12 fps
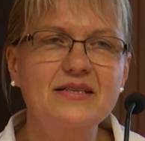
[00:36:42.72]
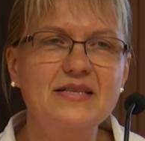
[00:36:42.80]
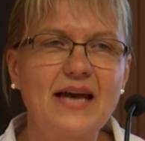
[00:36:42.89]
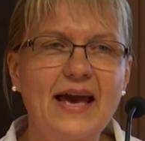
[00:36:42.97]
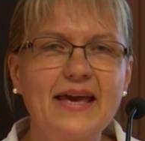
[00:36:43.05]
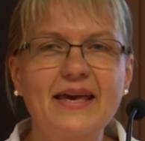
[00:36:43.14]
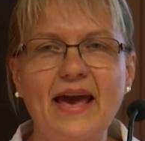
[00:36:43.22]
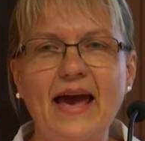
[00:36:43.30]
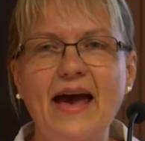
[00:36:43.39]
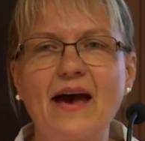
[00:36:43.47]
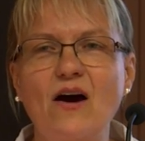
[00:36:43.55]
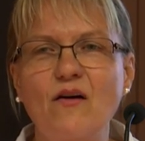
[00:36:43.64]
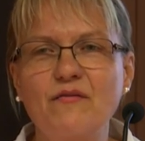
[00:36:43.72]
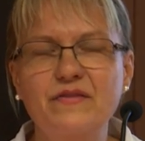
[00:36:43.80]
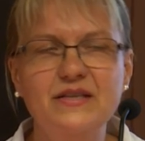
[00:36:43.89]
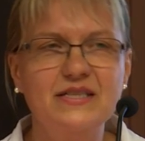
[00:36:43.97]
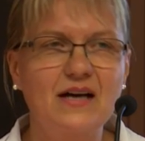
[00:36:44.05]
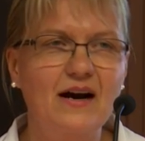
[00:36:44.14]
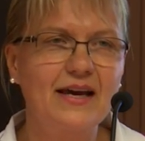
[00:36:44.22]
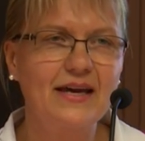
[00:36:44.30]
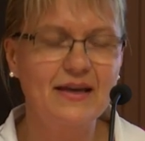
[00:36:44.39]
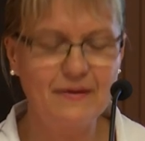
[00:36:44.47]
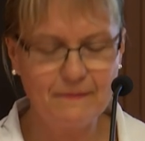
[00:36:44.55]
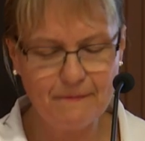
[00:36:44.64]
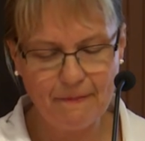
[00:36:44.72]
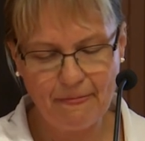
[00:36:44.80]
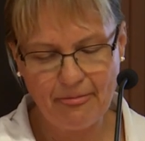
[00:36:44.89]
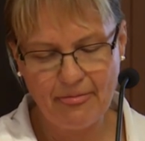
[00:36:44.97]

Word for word: take care of the dying,